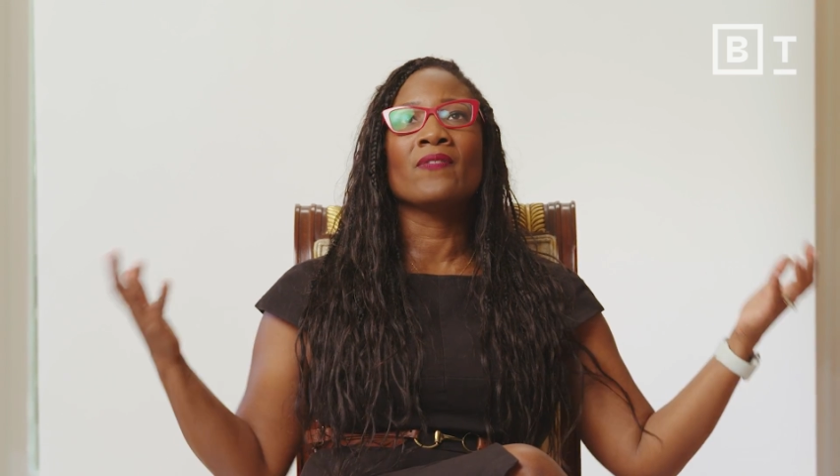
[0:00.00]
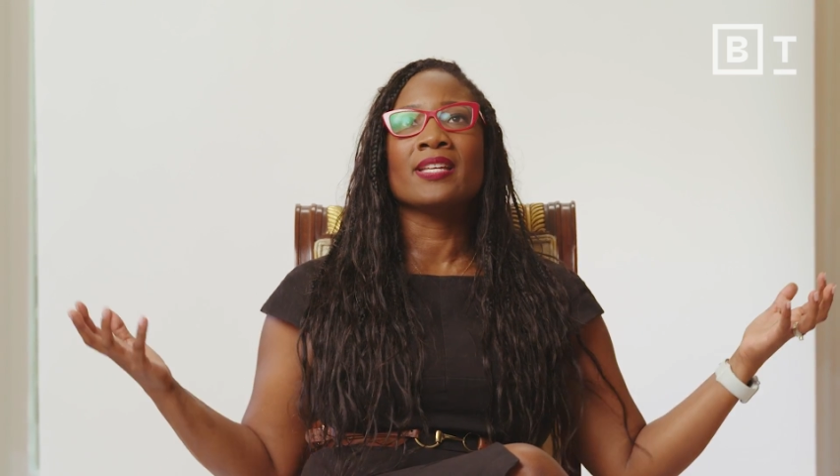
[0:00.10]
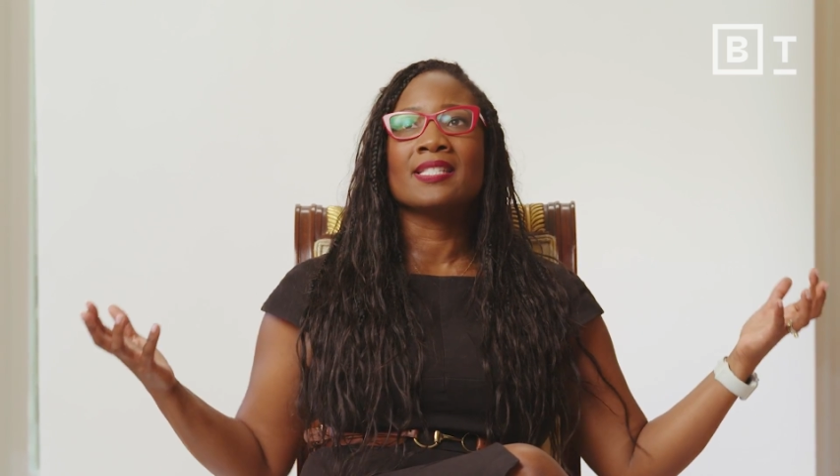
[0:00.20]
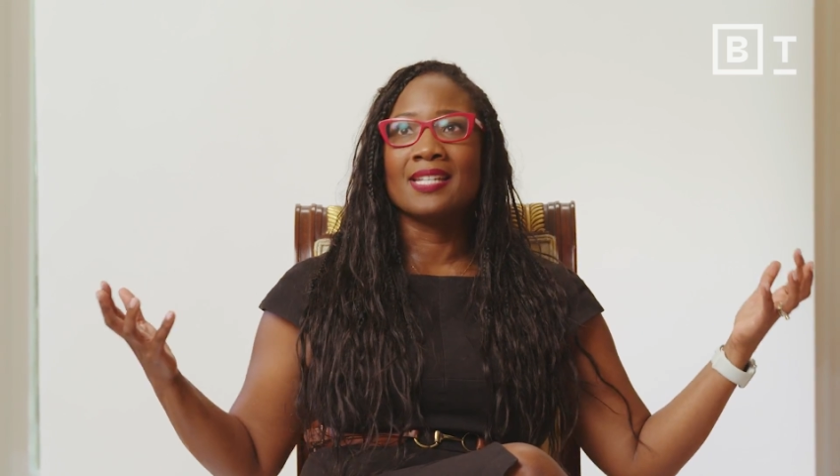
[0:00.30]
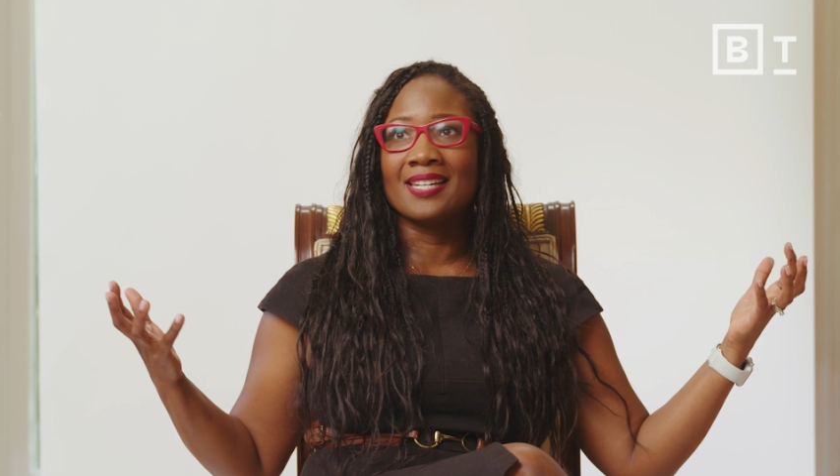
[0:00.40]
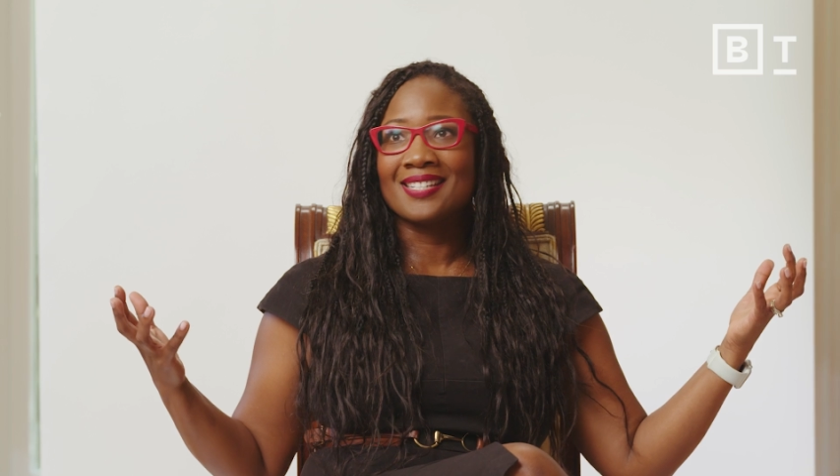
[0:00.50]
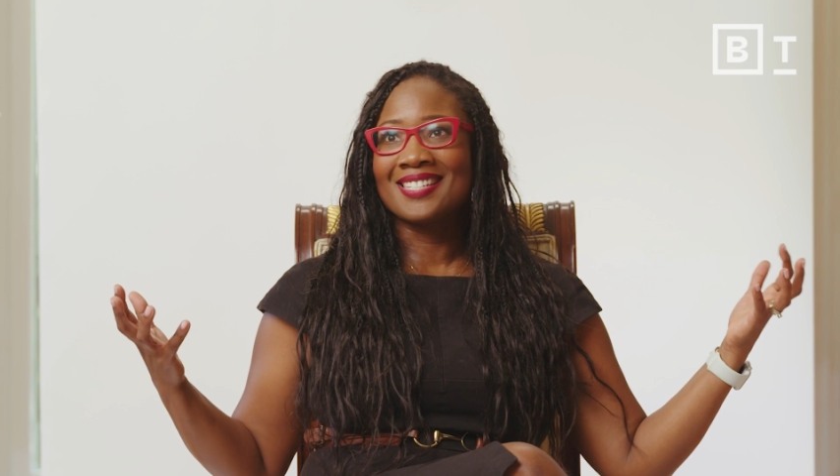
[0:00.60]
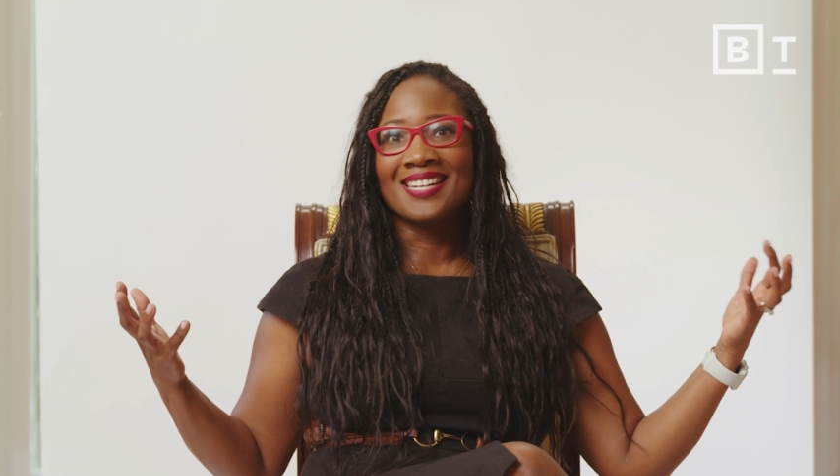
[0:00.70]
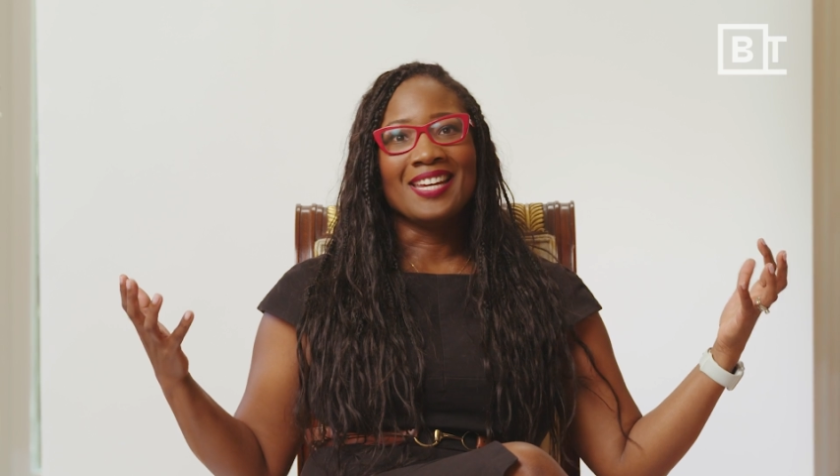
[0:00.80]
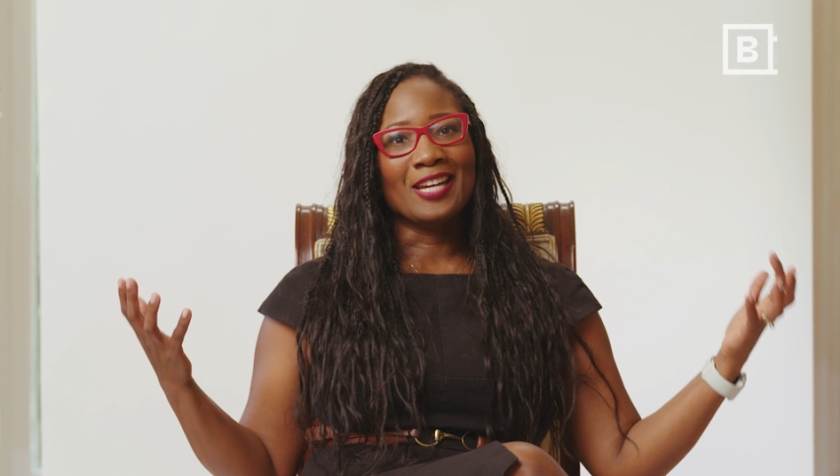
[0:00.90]

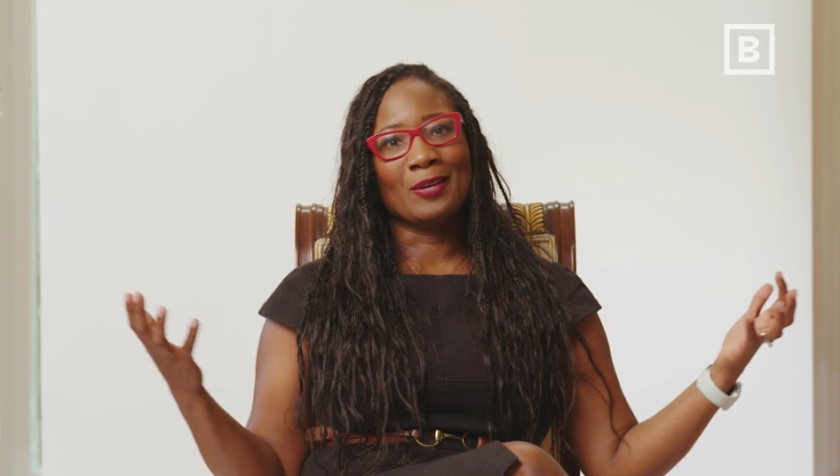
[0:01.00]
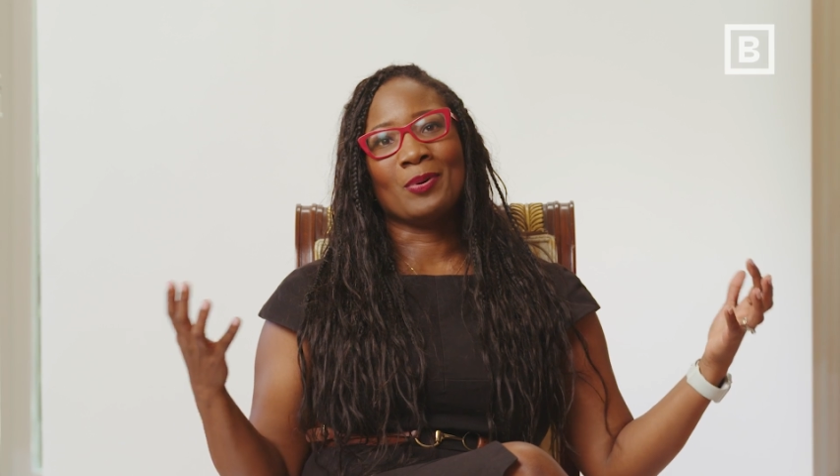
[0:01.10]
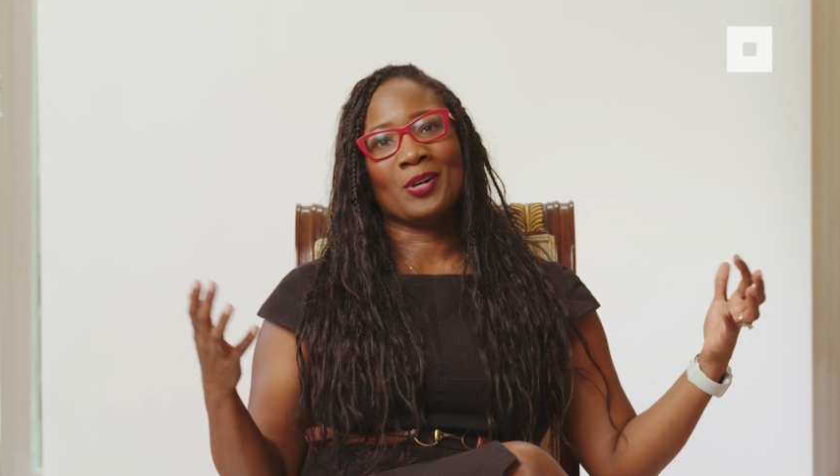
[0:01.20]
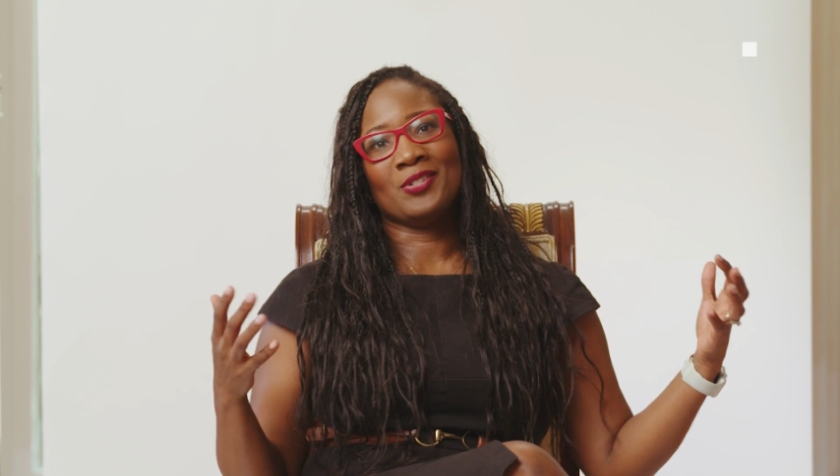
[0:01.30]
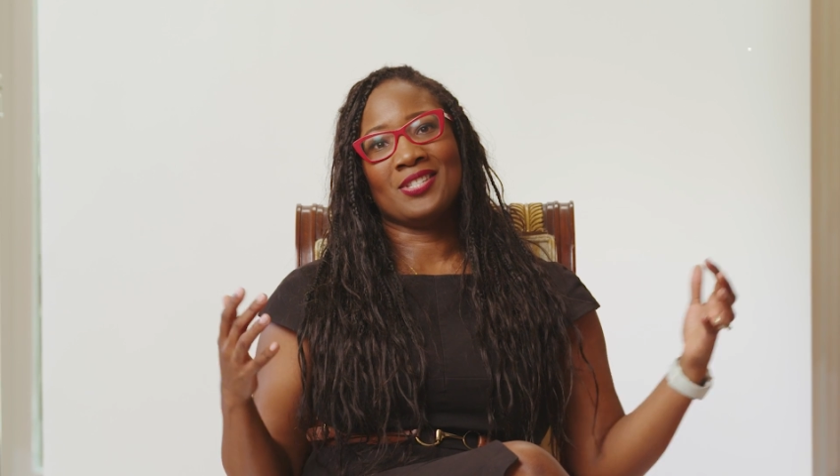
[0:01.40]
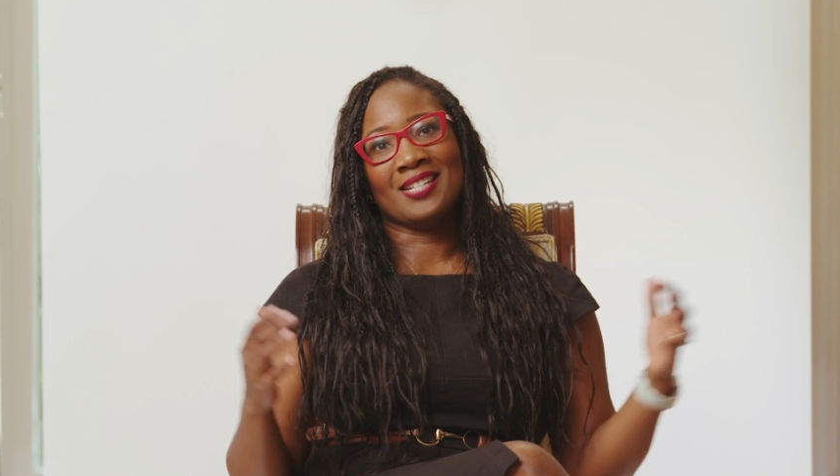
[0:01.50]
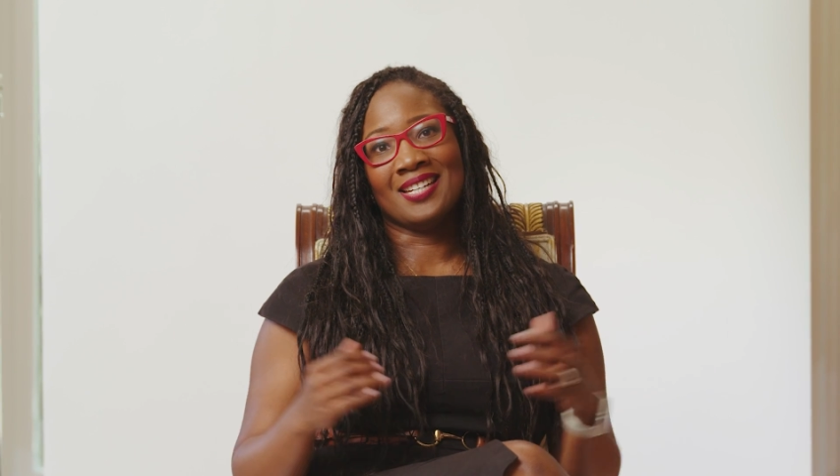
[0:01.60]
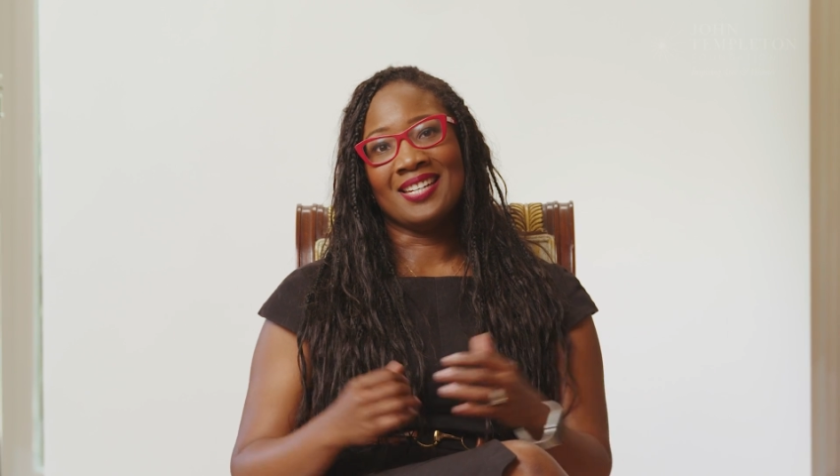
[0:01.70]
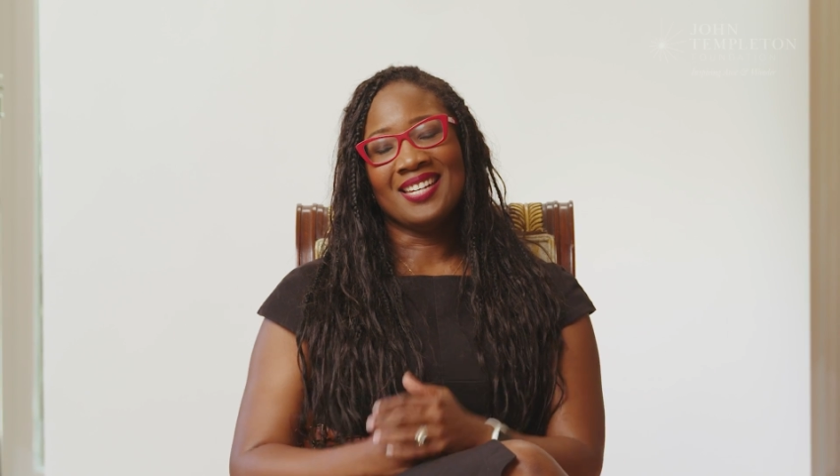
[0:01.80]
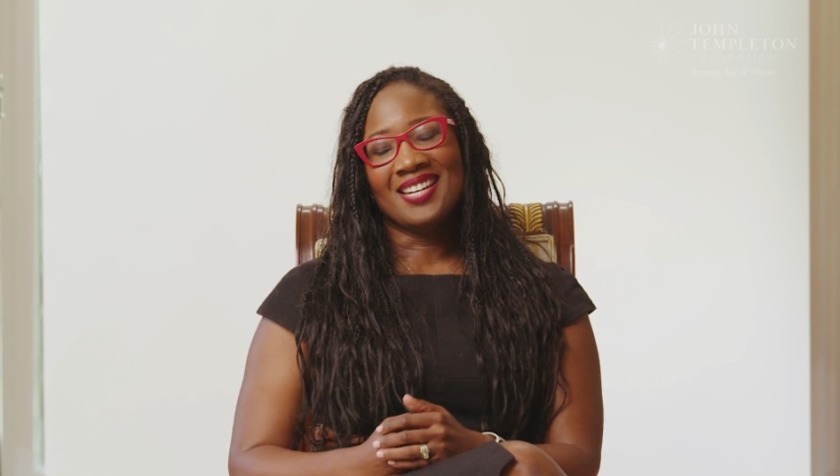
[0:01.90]
visit in
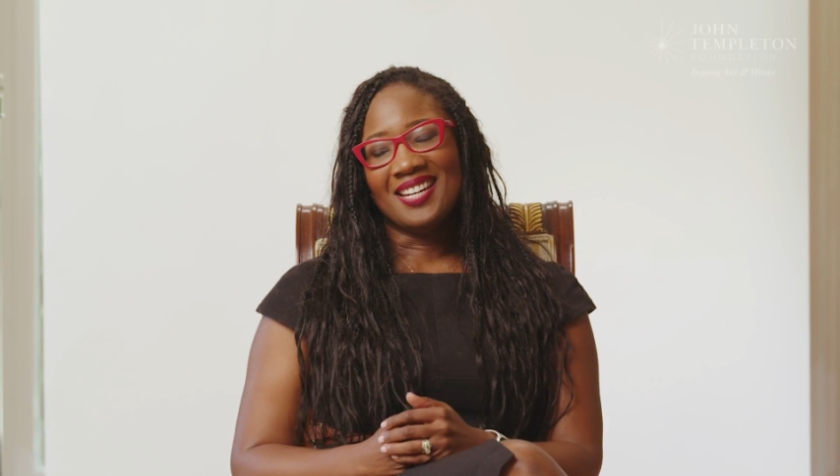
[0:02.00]
person.